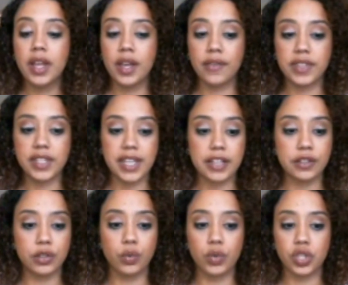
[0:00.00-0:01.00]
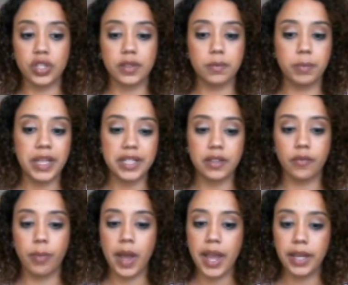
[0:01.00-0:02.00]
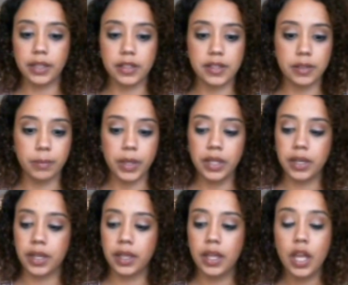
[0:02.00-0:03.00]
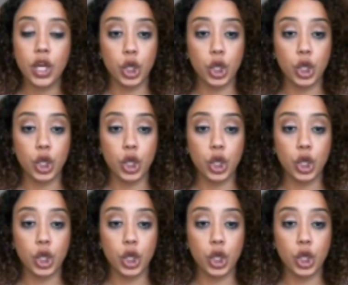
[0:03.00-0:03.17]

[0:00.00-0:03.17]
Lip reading: If this has to do with just peace of mind and stability,